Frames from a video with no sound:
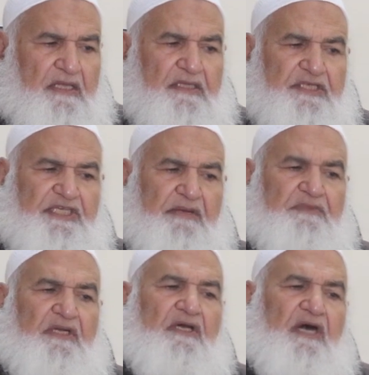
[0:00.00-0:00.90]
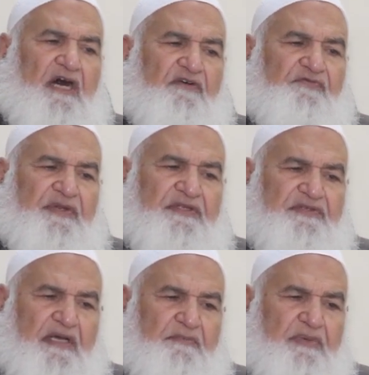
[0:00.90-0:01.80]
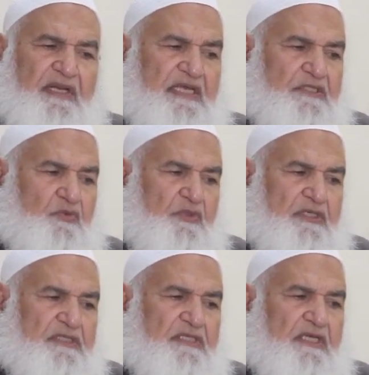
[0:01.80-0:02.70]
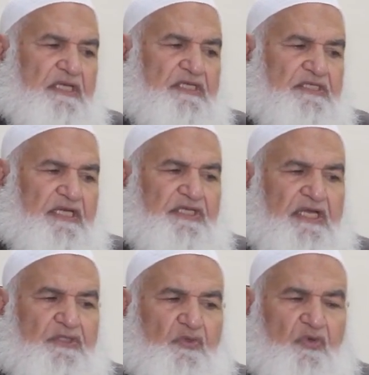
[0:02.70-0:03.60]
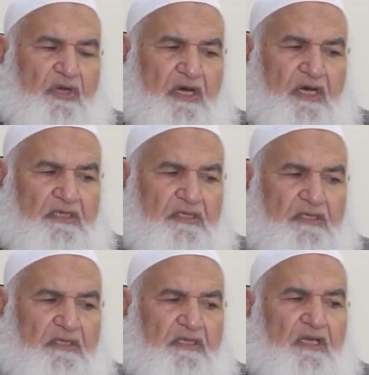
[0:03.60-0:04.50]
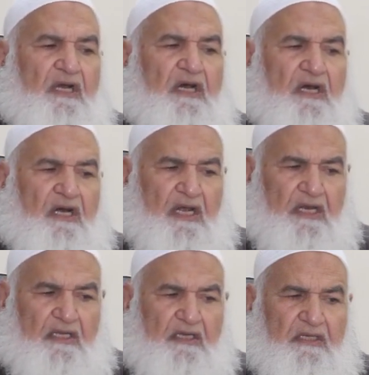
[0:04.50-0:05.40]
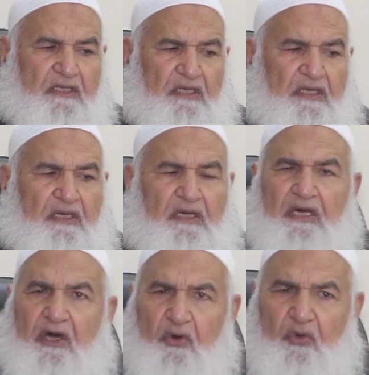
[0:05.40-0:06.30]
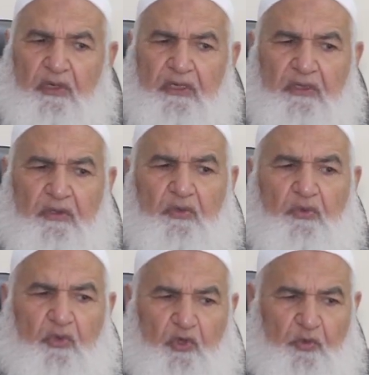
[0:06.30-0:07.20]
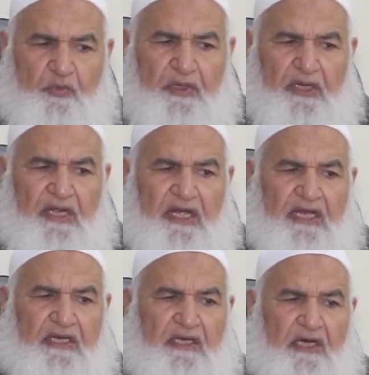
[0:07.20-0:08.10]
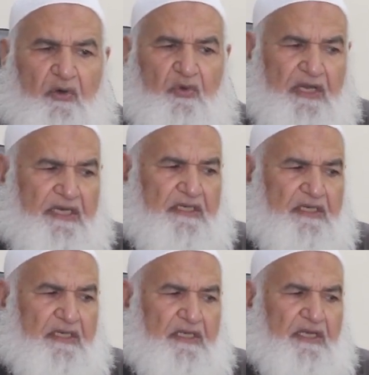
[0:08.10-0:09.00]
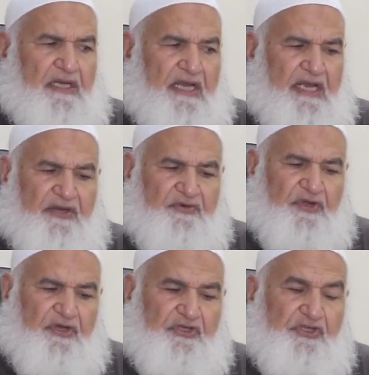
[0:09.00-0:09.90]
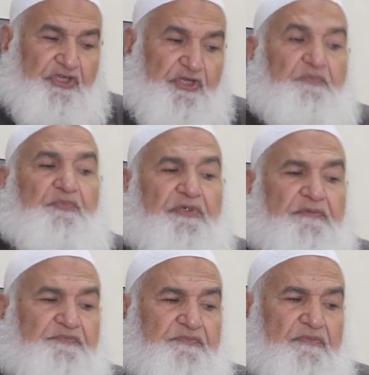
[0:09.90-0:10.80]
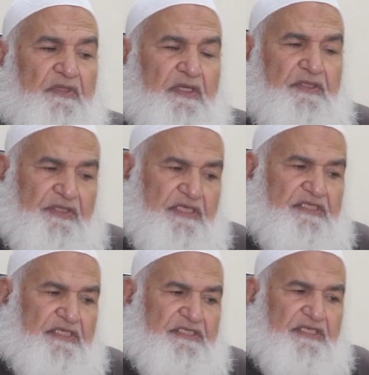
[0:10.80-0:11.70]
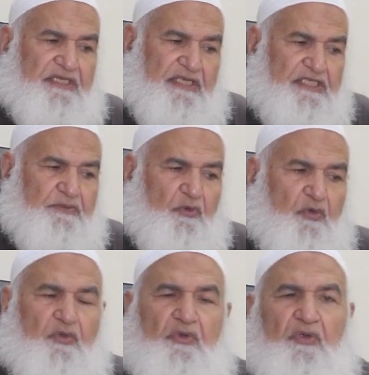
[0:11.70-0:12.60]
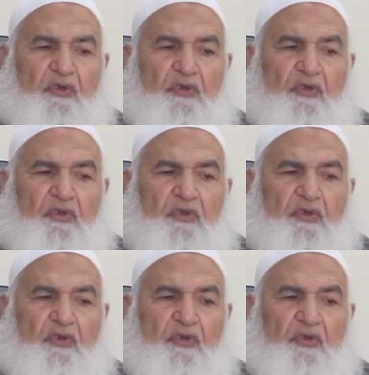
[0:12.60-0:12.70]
The chapter Qaf, for example, has words such as Quran, Khalq, Qawl, Qurb, and Qawlan, and Raqib. This is in his book,